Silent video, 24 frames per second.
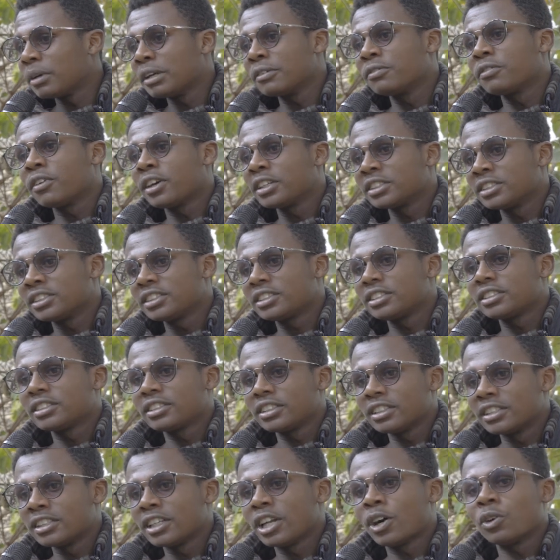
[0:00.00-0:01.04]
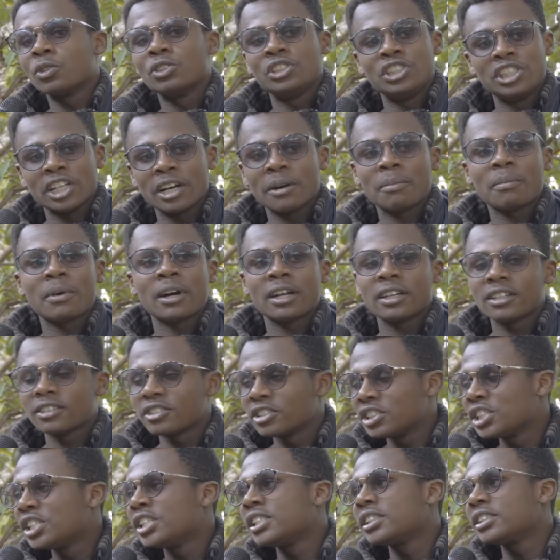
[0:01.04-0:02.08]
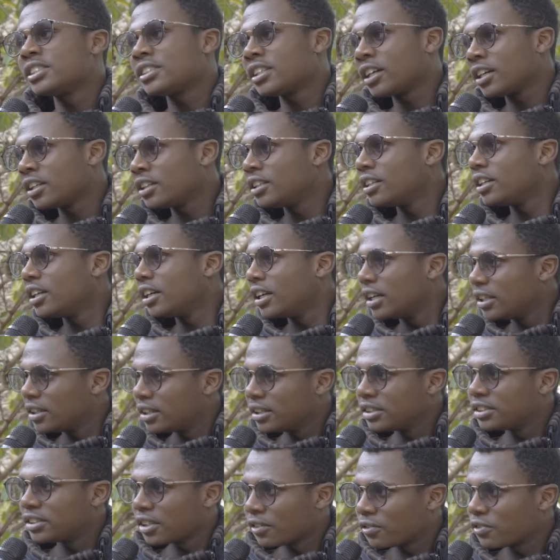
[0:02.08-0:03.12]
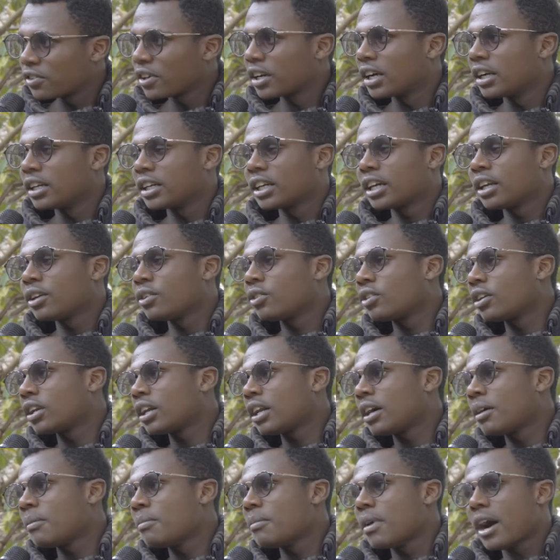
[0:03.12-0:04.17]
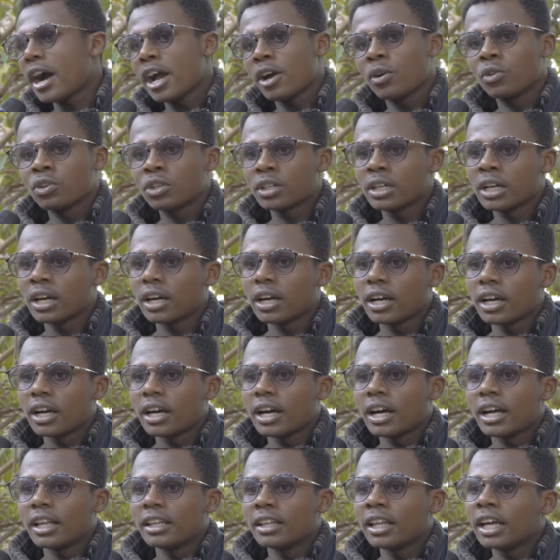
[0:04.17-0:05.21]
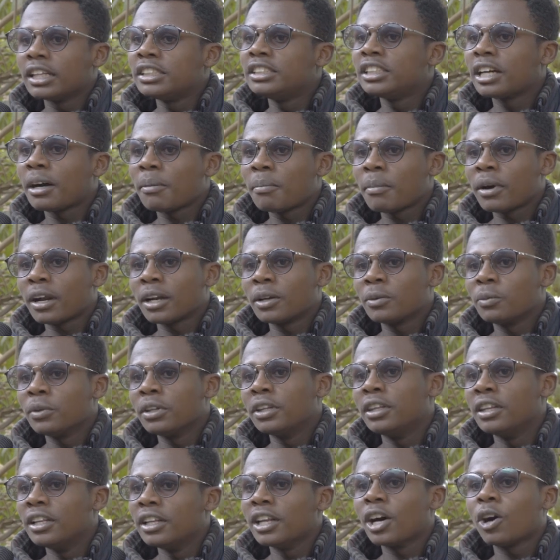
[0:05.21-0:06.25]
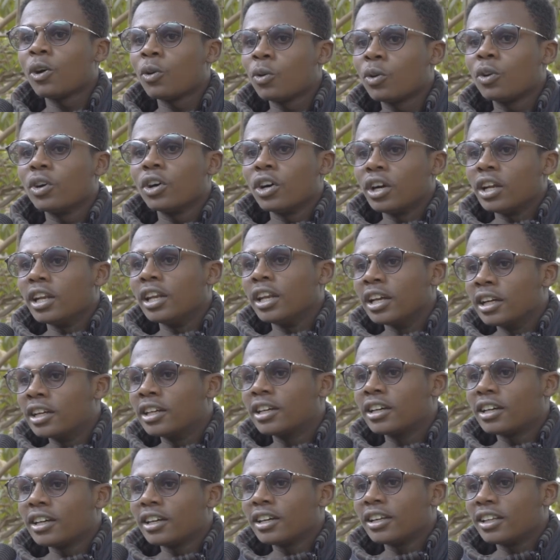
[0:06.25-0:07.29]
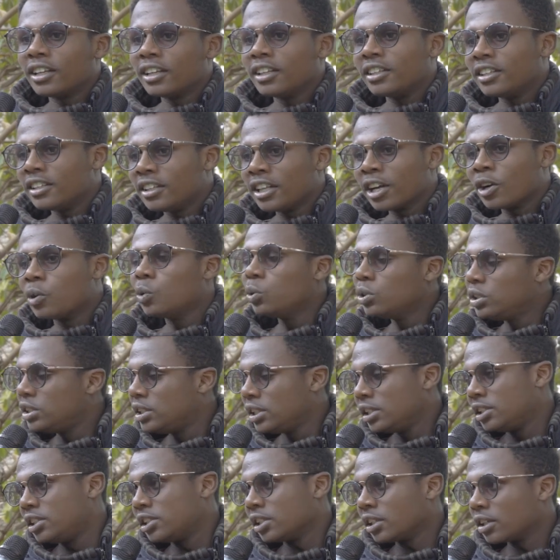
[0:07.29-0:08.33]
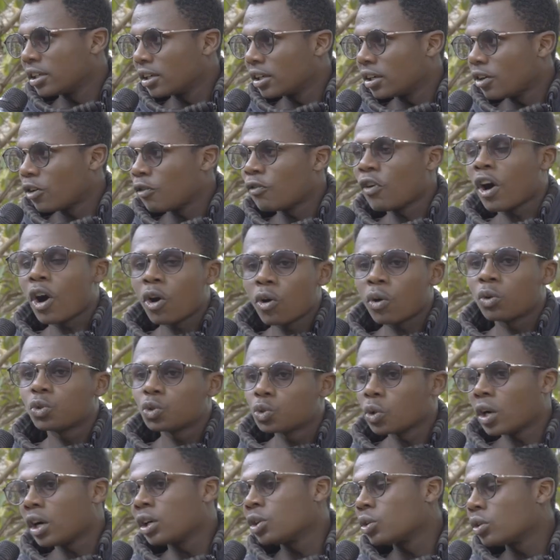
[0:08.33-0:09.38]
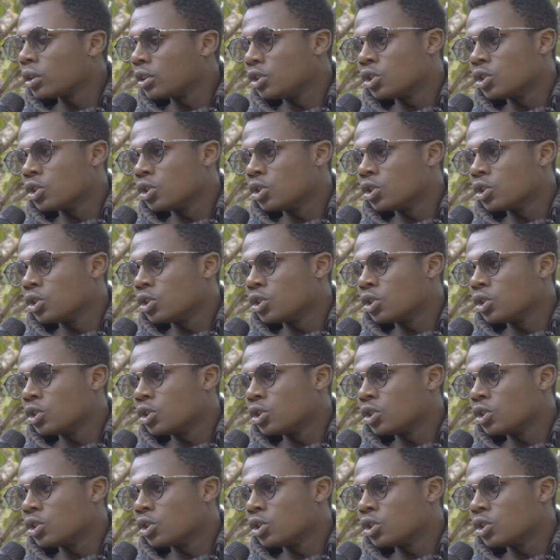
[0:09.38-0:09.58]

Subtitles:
my first, now German, registered, East African Kennel Club. I owned that German with now, like, the good teaching of how to handle